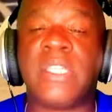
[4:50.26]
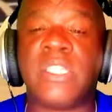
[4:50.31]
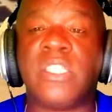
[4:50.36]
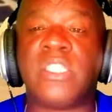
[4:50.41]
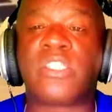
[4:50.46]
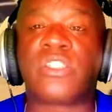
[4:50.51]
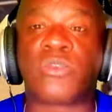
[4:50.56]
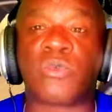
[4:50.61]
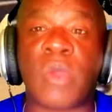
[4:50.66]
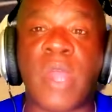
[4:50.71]

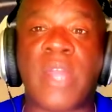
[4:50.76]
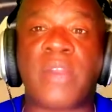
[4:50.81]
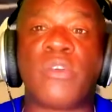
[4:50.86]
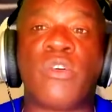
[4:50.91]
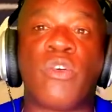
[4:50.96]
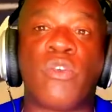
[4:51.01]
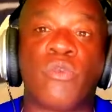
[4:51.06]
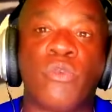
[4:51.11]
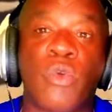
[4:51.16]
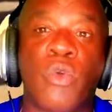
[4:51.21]

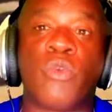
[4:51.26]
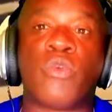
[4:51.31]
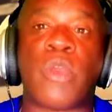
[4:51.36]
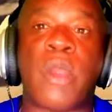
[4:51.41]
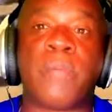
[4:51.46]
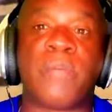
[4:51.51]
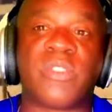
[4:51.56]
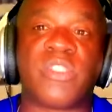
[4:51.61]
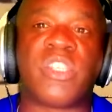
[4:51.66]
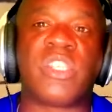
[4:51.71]
Toronto will
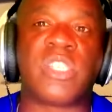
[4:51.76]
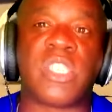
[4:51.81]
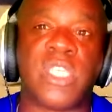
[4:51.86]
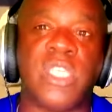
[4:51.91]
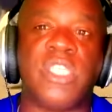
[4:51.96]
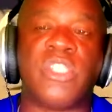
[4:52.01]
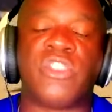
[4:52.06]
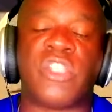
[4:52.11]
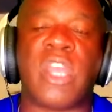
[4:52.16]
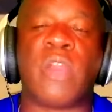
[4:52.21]
represent the
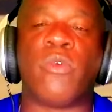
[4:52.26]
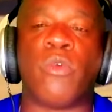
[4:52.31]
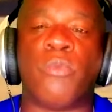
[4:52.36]
East. They will